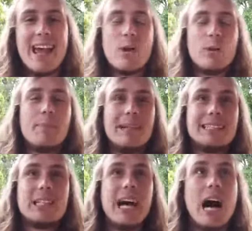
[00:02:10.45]
It all
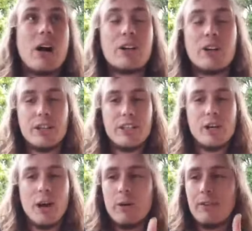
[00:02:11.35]
depends on how good
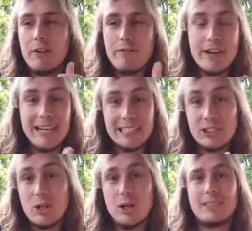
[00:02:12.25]
you are with your
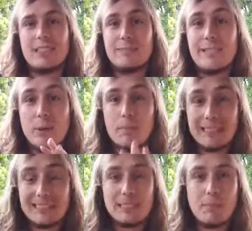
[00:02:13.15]
financial concepts and your
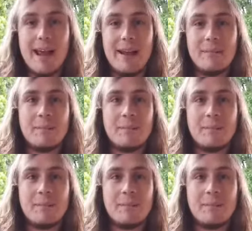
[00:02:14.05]
business plan.